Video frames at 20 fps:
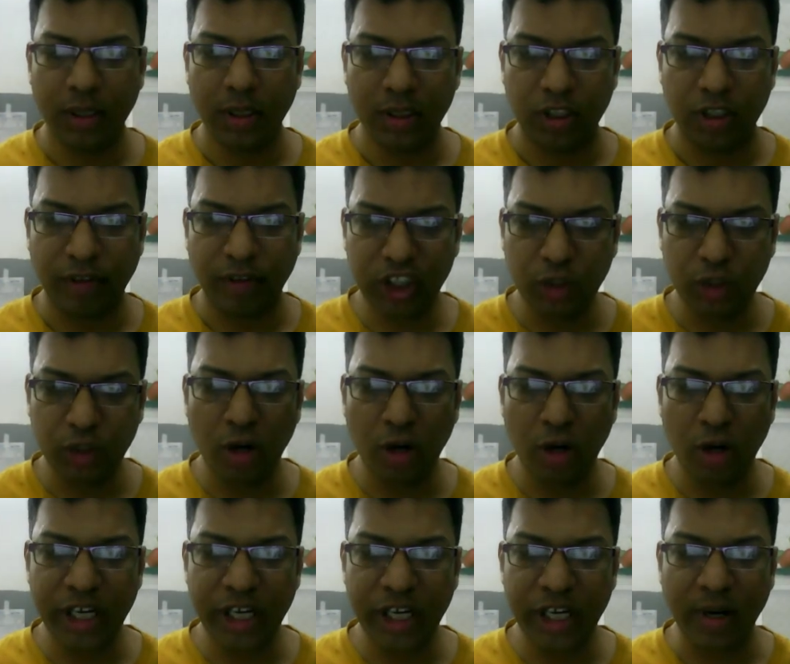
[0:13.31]
So first of all, we
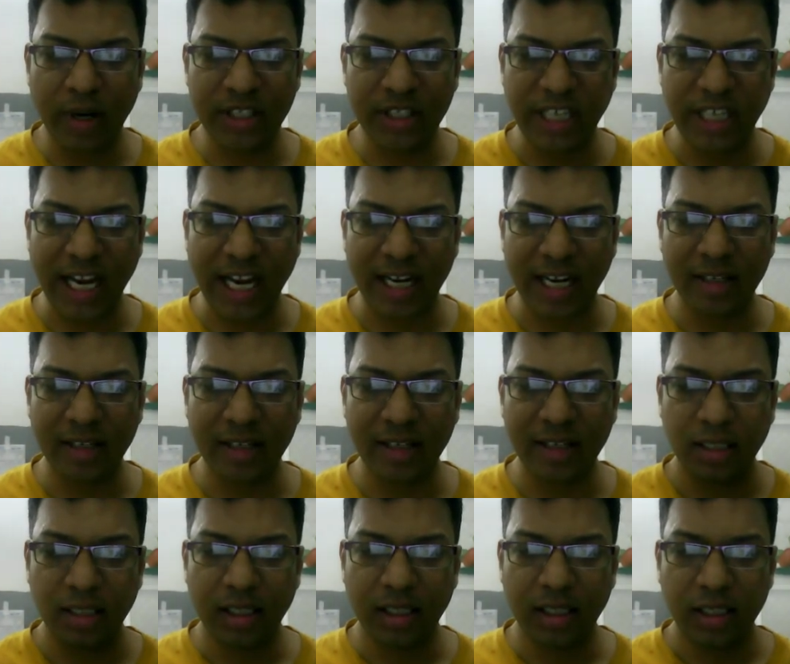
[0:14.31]
need to understand
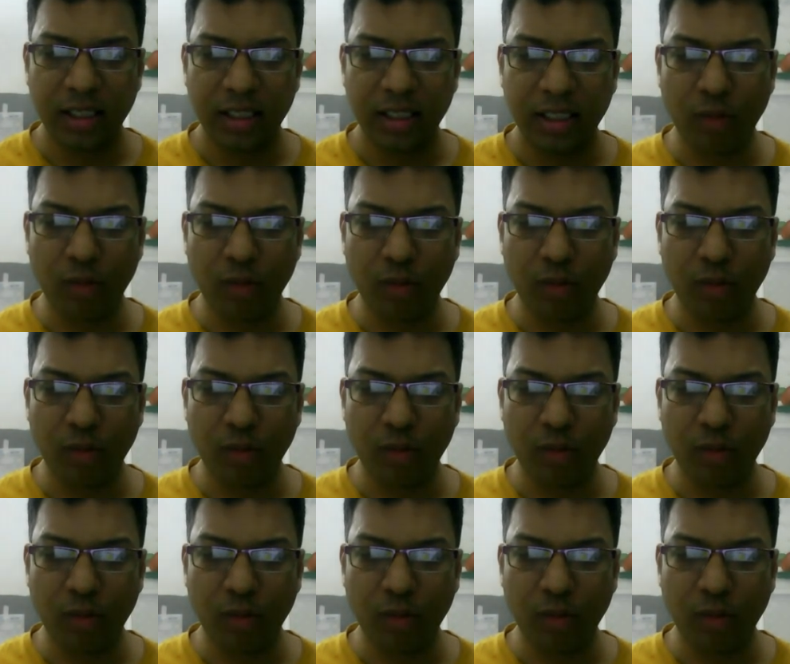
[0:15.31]
that